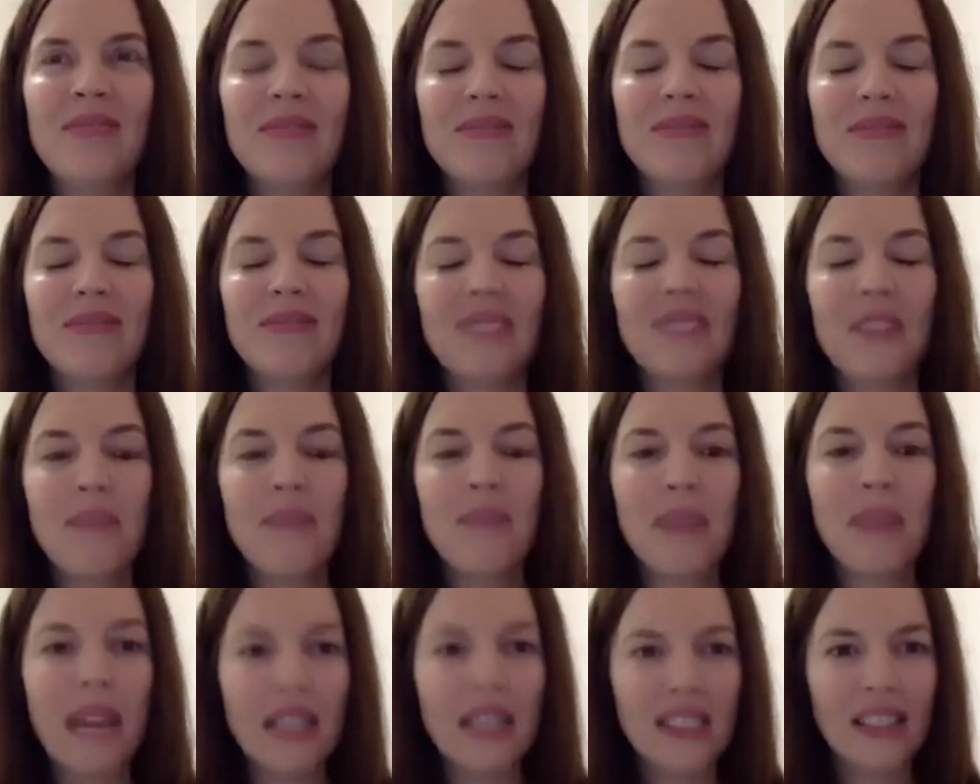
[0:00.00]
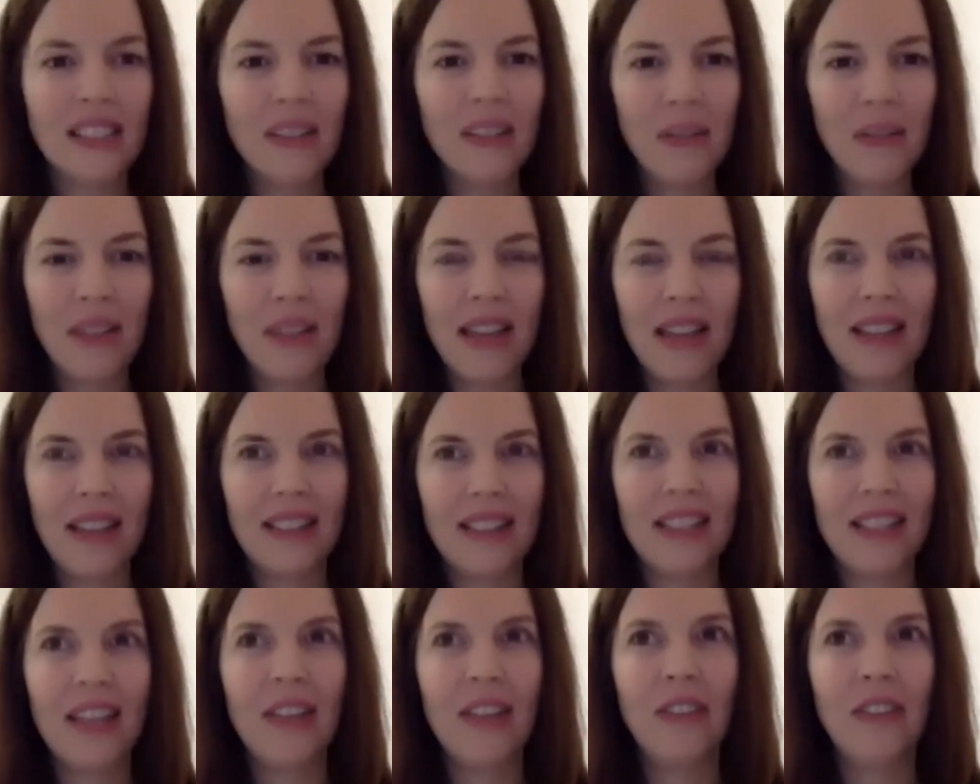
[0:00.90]
compassionate with
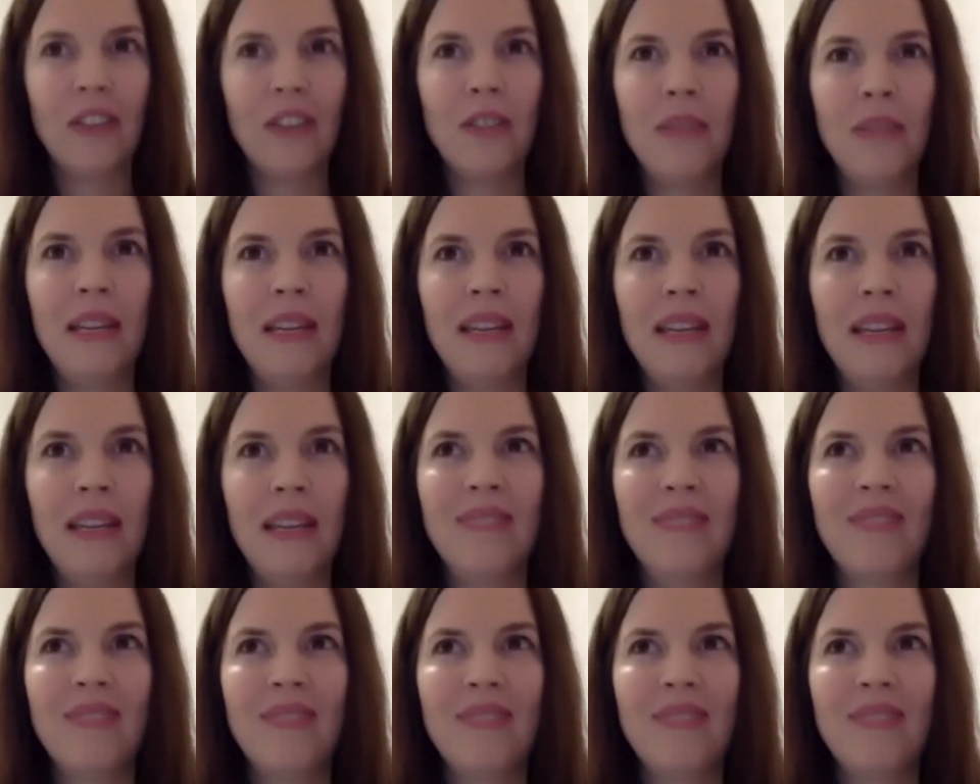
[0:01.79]
ourselves, to be